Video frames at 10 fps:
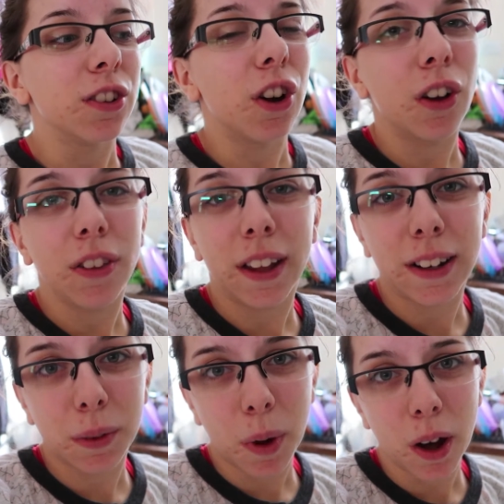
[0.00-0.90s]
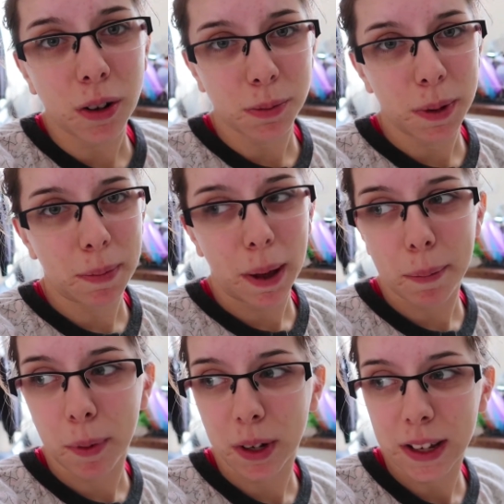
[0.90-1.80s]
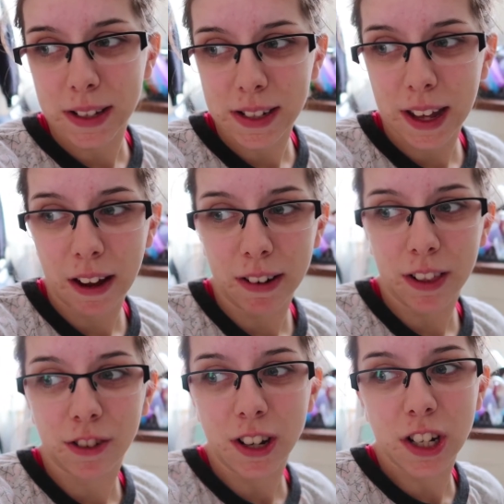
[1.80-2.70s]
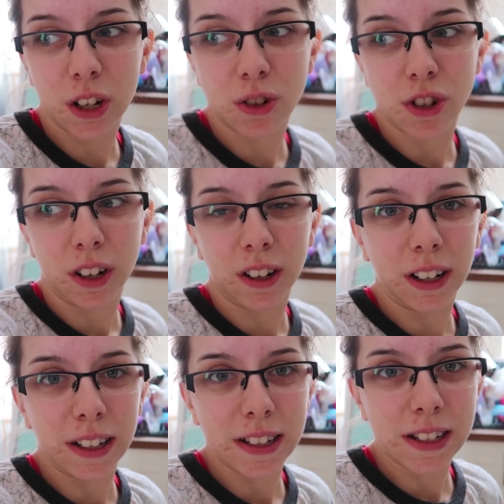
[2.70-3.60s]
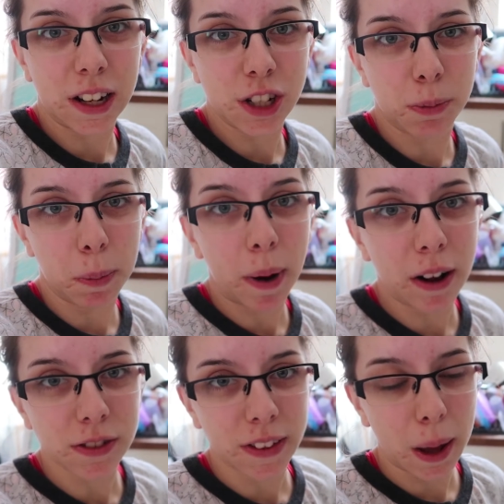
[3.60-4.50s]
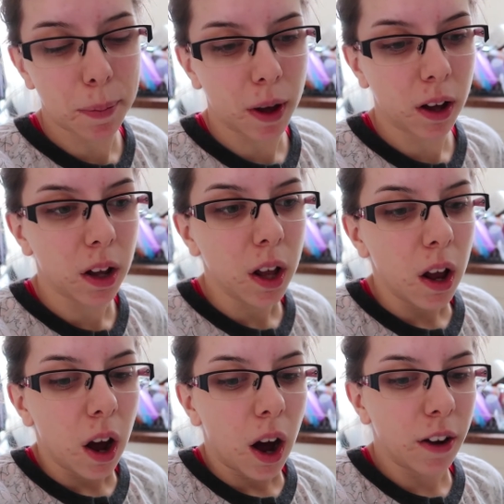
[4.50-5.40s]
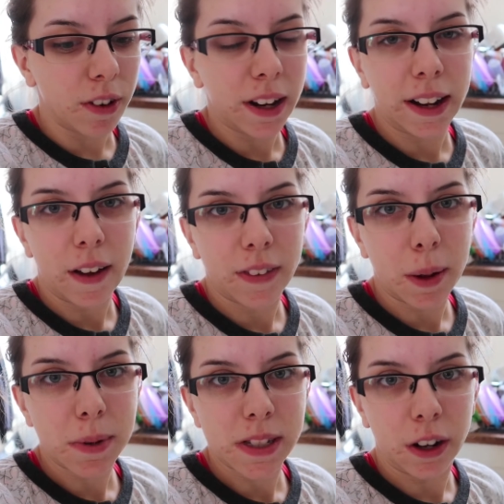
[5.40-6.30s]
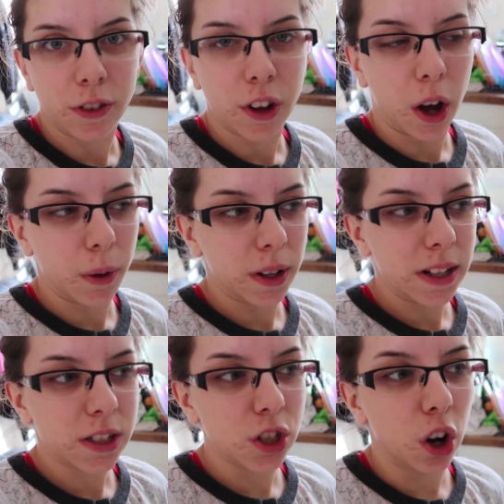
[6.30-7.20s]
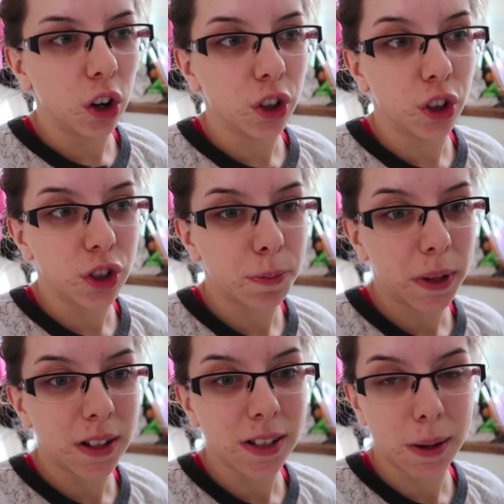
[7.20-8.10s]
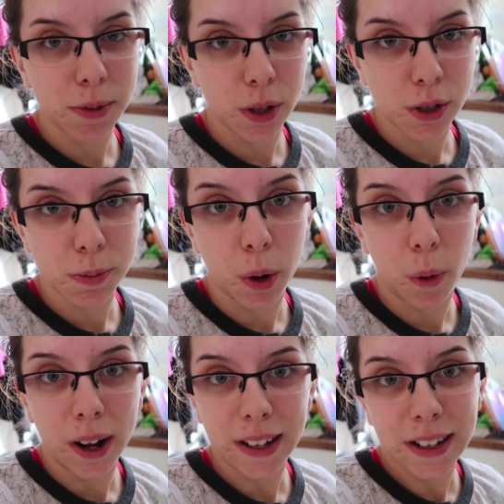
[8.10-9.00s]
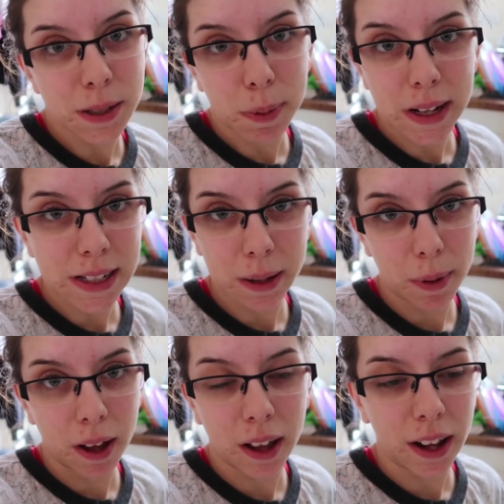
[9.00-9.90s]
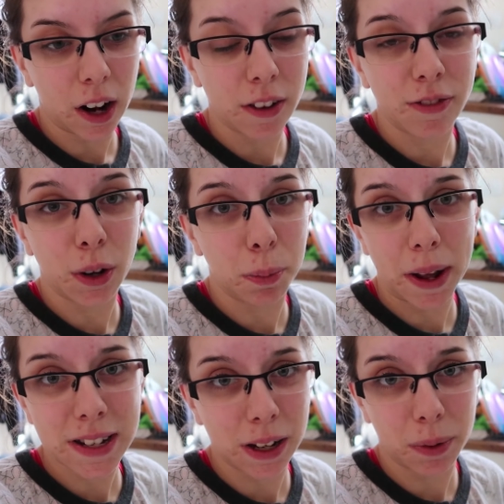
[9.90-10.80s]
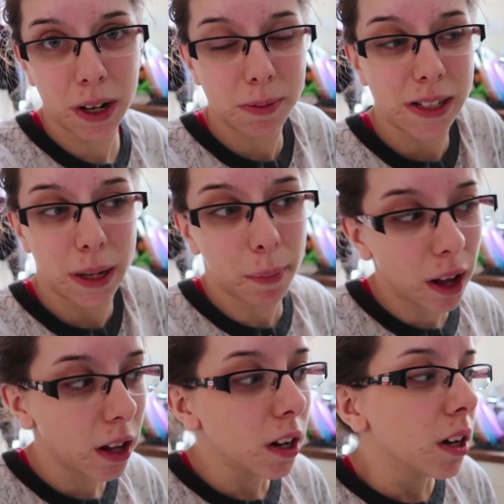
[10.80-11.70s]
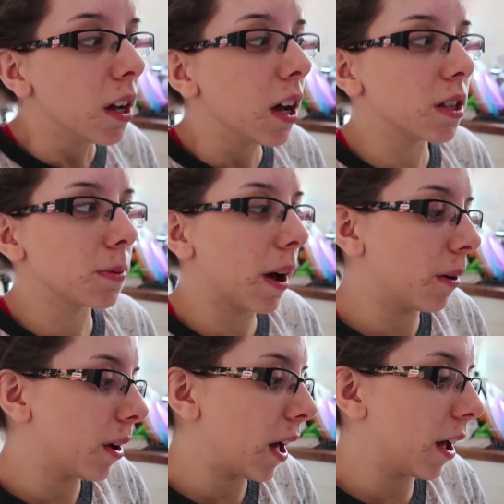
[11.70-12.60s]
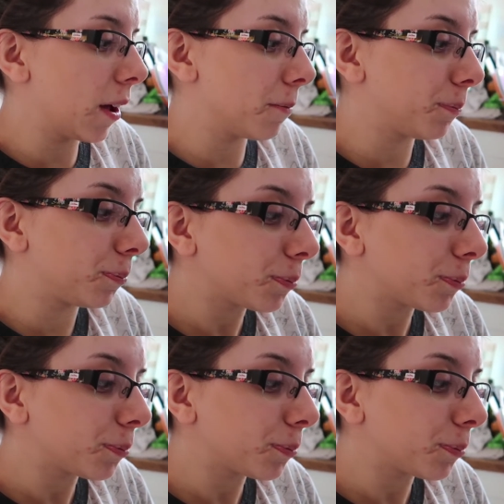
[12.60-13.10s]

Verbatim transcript: not the end of the world. I mean, my body has carried 3 children and I should be proud of that, but I really have let myself go, and it's not good because I'm so small. I need to be slimmer, and I feel better when I'm slimmer as well. I'm